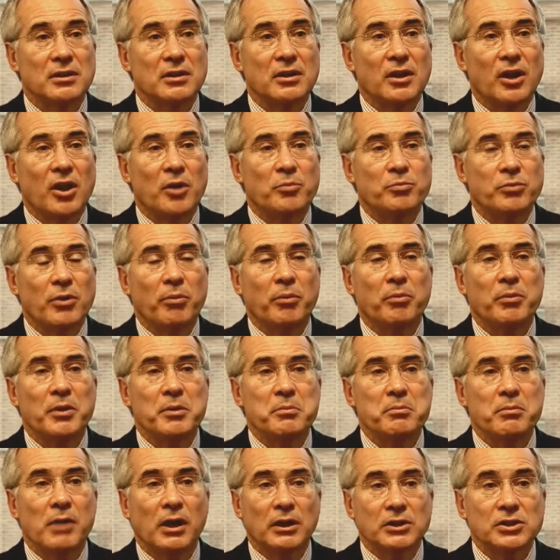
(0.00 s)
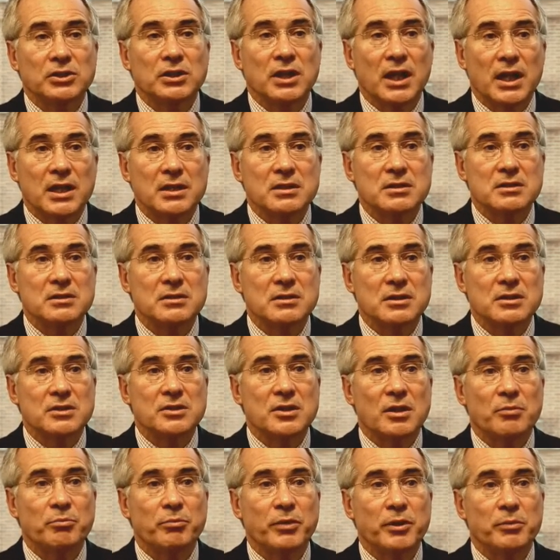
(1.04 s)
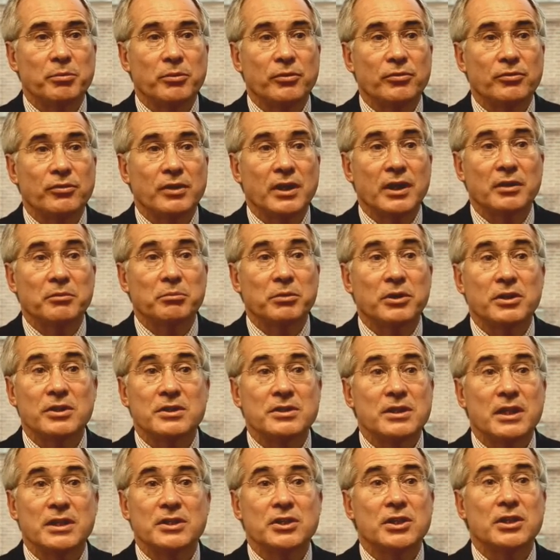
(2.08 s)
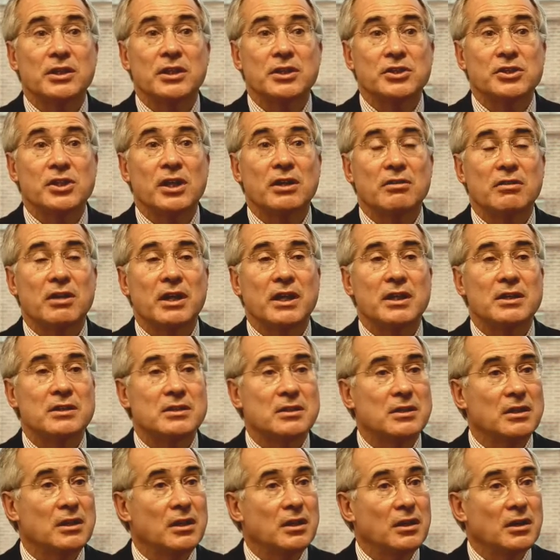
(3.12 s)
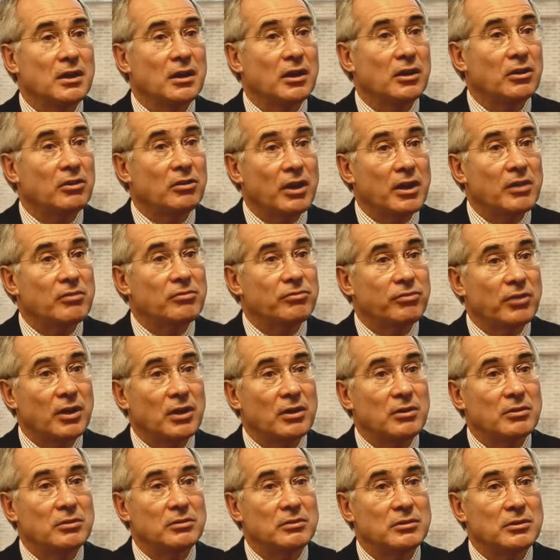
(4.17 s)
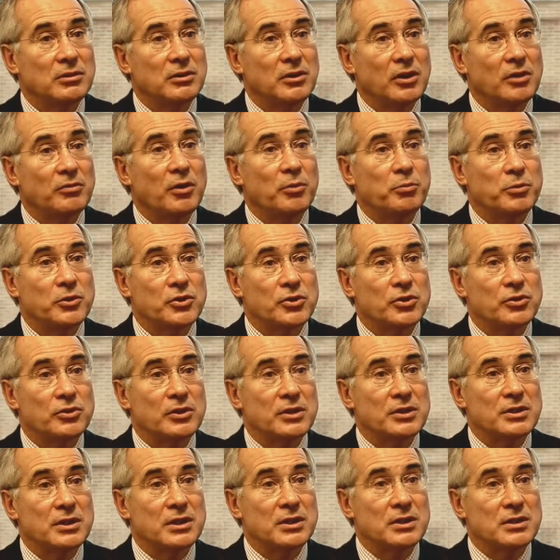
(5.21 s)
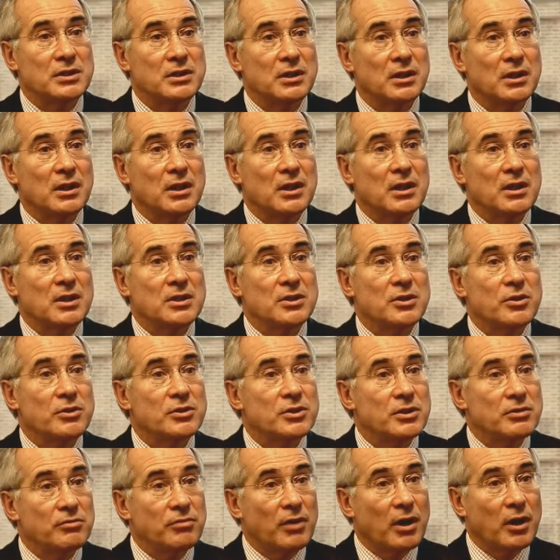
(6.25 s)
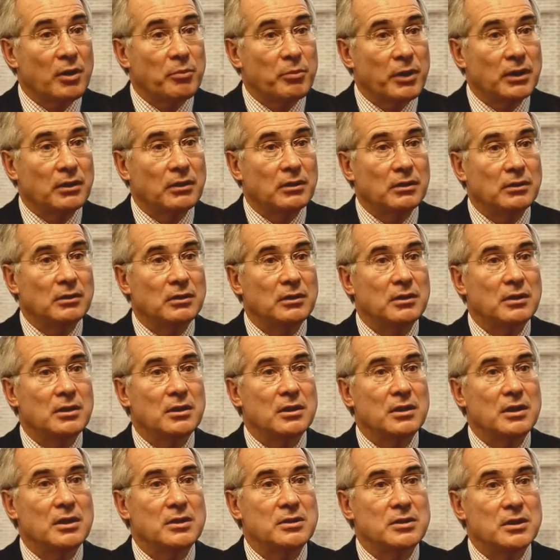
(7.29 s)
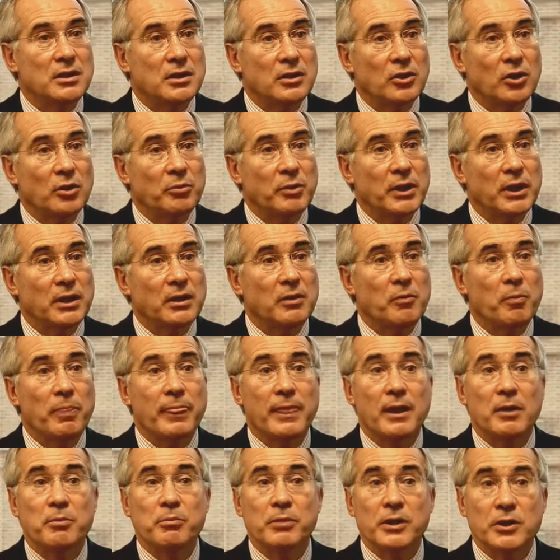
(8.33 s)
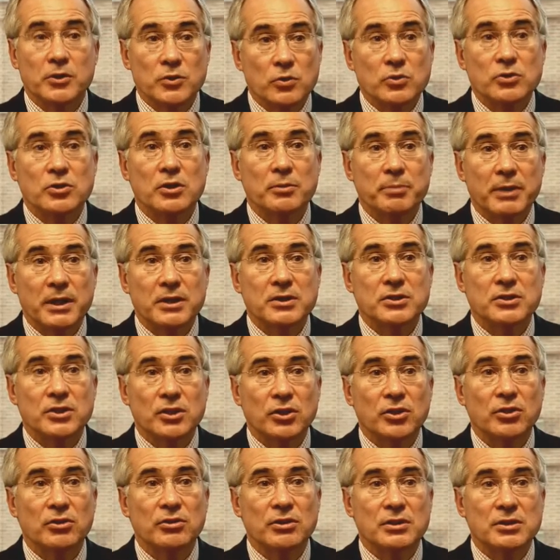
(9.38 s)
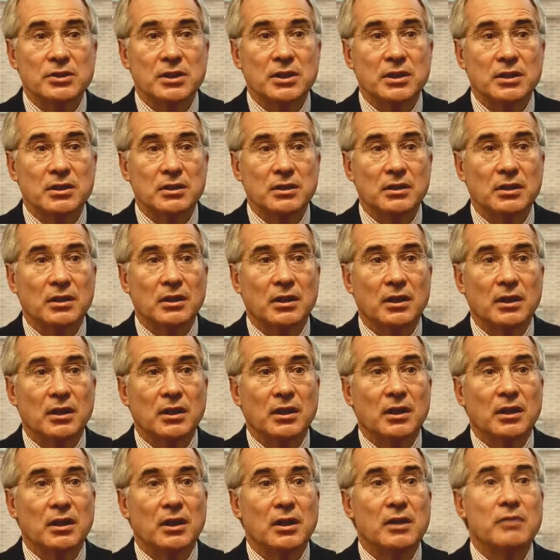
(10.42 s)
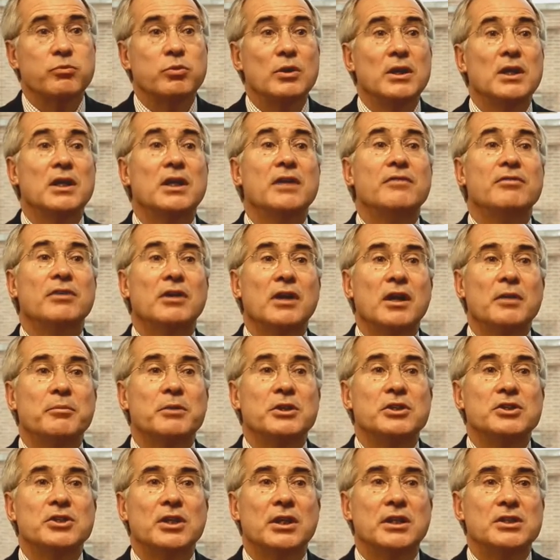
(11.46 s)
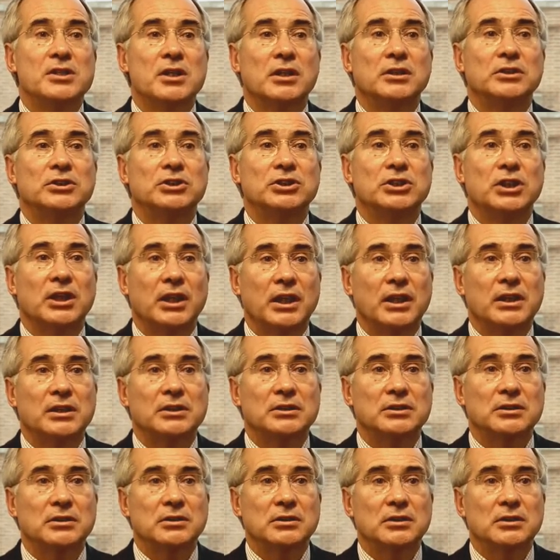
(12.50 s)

are probably much less than some people think because they're going to generate a great flow of opportunities. So it's environmental, it's economic, but it's also about security. If we leave climate change unchecked,